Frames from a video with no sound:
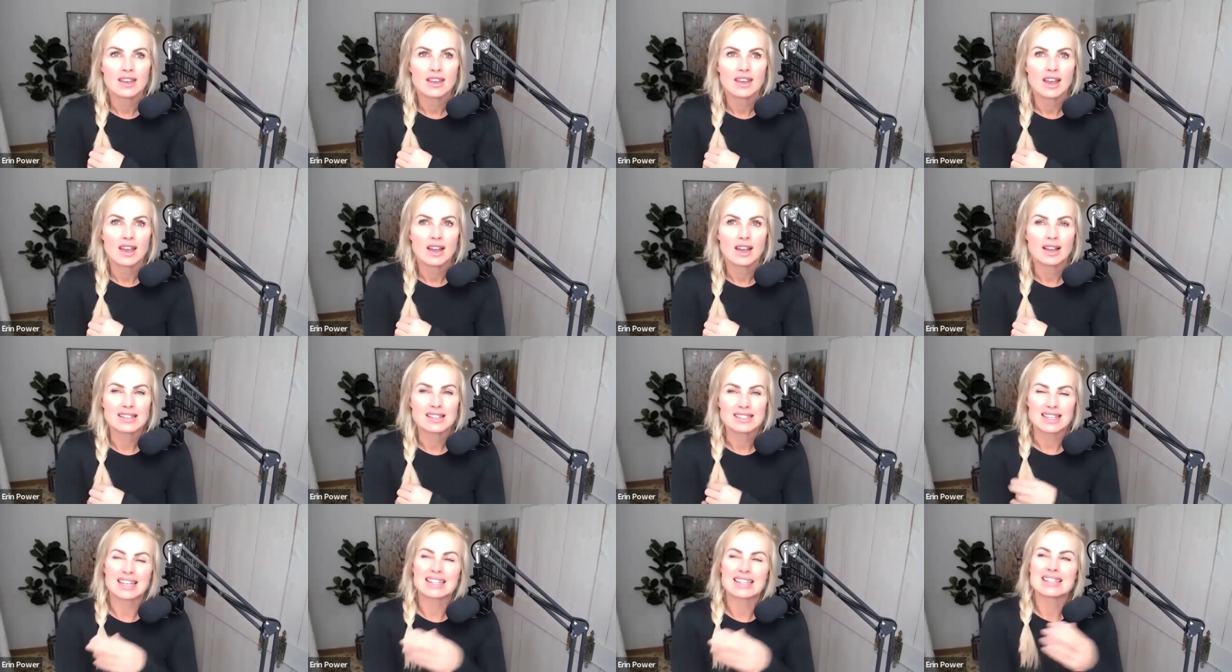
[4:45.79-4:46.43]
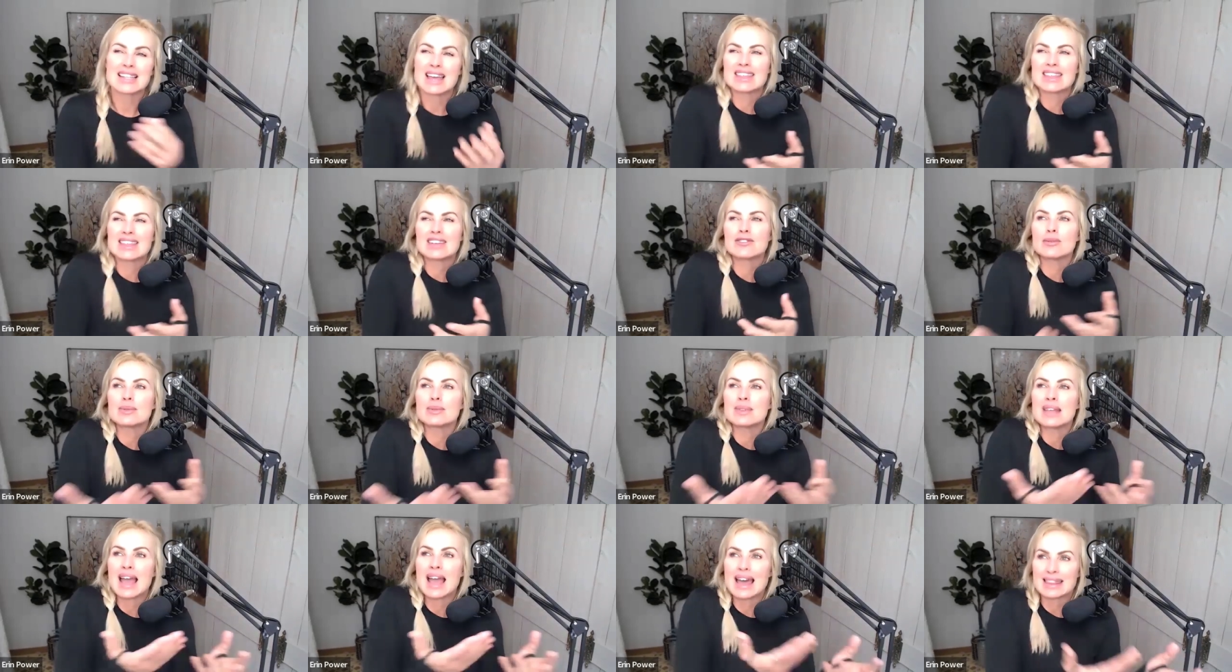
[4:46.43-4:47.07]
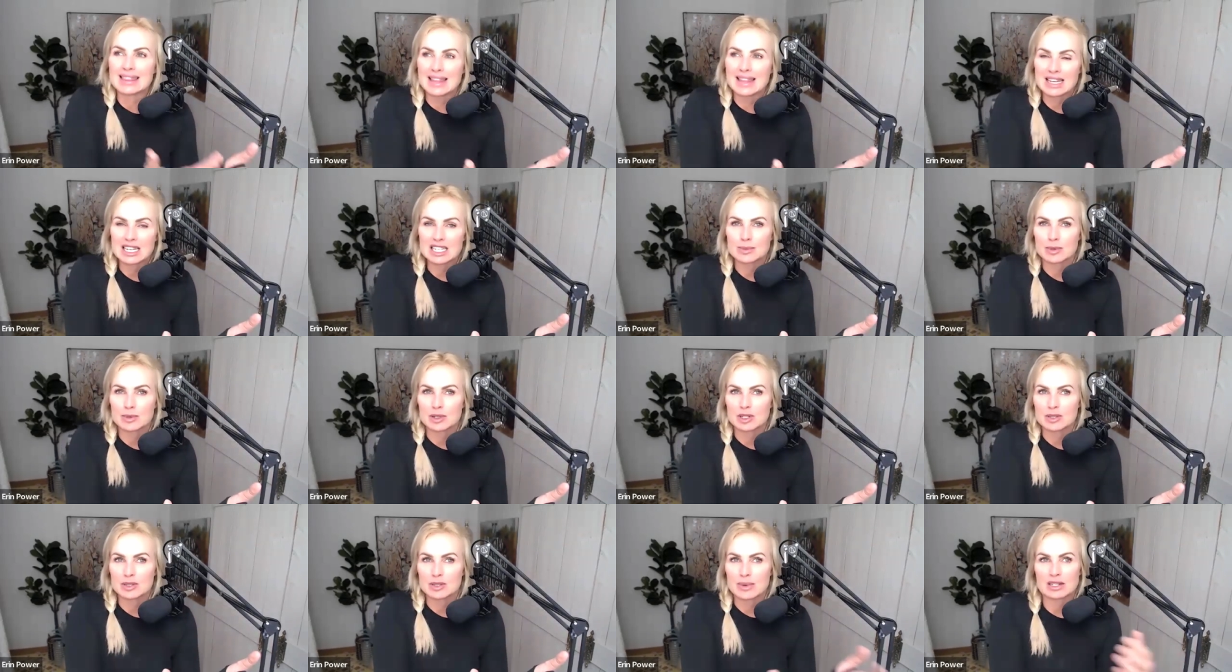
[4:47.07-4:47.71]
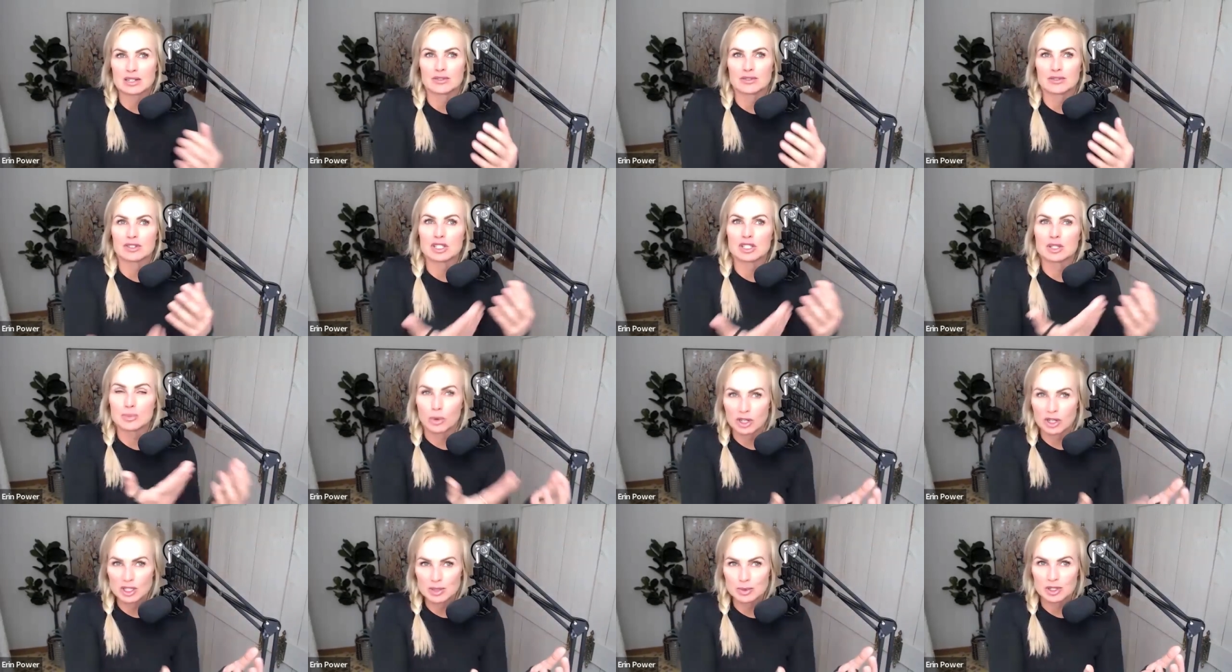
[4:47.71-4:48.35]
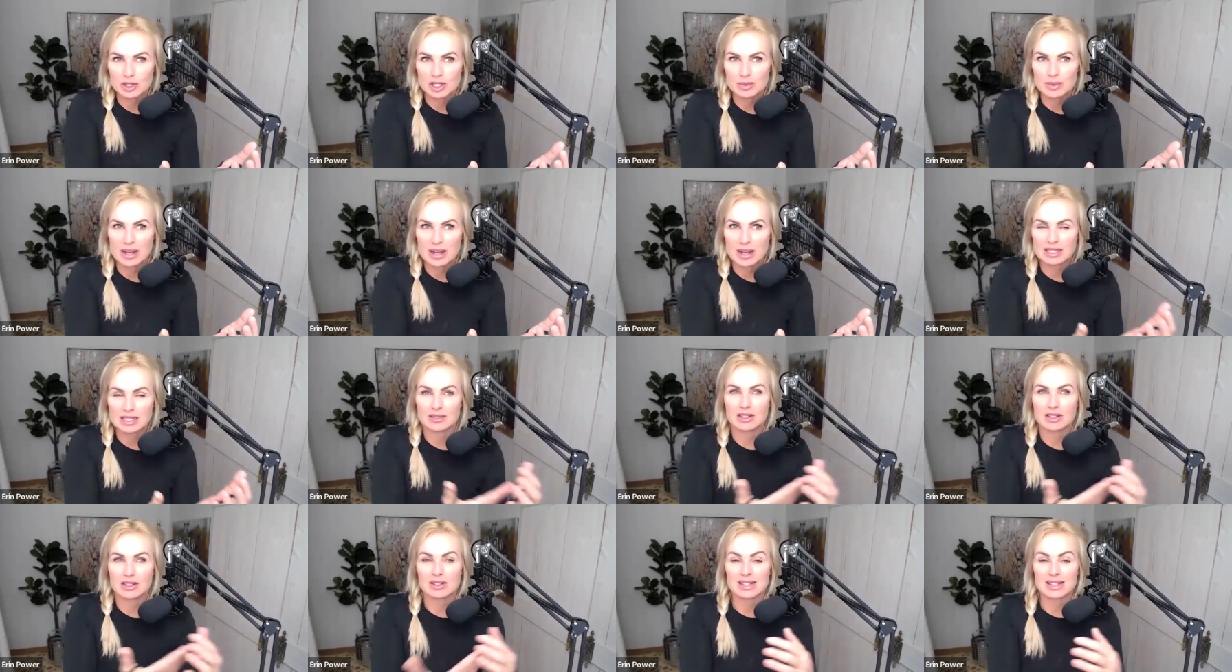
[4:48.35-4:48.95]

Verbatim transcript: Because I can I think from the athletics perspective or sports perspective,